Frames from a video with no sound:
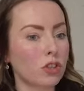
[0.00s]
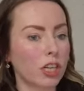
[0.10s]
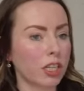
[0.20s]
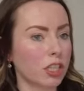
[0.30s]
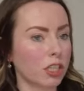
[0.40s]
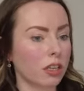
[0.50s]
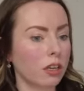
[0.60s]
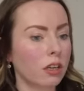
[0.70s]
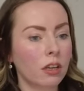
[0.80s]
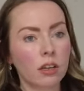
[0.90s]
traditionally,
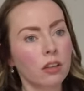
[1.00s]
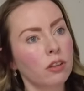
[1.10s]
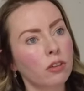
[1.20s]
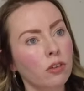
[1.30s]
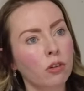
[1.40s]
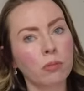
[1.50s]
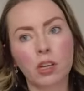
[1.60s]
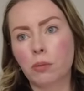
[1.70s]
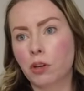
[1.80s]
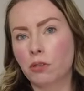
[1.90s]
they're normally
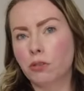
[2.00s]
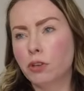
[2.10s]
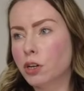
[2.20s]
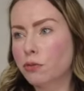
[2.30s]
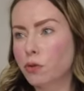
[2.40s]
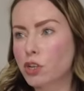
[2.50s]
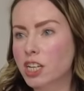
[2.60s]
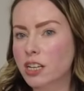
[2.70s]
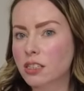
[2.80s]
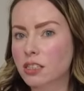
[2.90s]
about 3 or 4
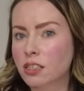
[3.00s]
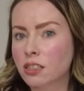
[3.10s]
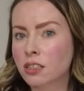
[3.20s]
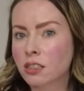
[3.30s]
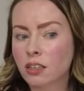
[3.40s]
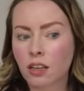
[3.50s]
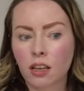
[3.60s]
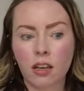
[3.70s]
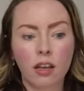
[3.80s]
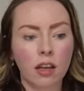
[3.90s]
days.
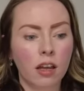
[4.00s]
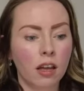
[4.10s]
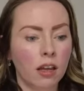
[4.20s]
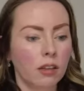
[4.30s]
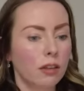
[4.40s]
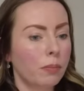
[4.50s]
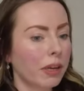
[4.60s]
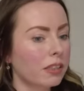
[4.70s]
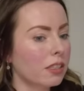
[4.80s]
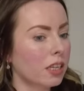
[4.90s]
The
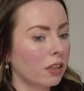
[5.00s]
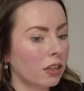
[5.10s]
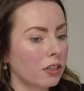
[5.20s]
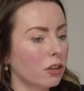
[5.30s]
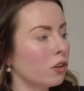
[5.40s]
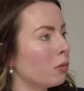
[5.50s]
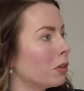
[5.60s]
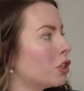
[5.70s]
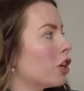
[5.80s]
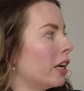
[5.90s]
big distilleries are
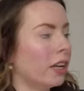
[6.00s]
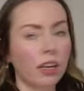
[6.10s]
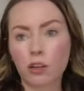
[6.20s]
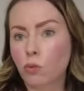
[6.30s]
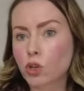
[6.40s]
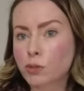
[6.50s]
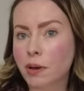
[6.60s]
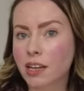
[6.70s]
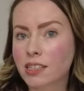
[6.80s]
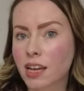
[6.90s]
normally trying to get their
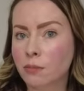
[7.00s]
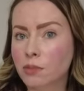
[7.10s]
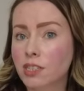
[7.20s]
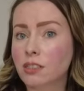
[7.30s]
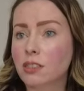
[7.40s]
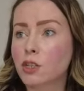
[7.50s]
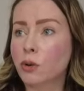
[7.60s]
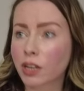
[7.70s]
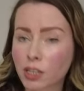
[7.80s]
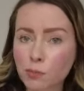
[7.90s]
washbacks emptied as
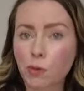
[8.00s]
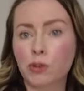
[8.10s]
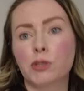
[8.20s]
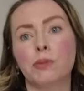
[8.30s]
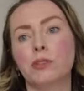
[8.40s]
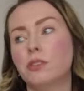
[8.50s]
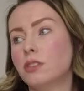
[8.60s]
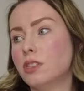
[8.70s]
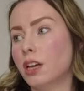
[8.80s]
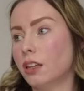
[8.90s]
quick as possible
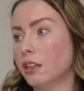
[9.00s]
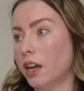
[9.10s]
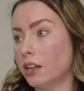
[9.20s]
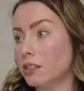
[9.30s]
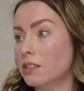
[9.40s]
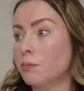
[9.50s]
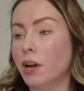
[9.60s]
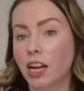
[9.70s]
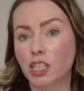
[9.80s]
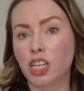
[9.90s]
to get the next
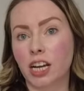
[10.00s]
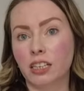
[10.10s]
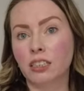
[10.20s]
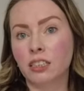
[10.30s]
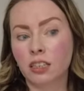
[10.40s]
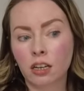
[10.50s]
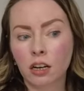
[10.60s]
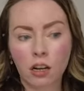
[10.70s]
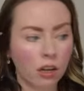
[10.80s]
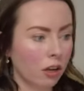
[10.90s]
batch in.
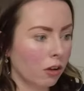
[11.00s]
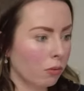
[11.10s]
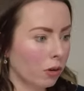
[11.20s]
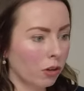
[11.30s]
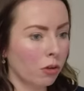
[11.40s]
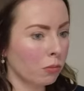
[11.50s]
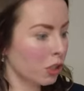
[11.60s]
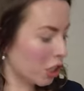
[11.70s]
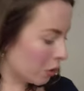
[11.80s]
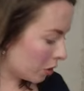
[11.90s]
We're a lot more
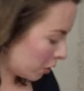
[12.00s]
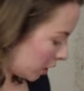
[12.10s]
chilled out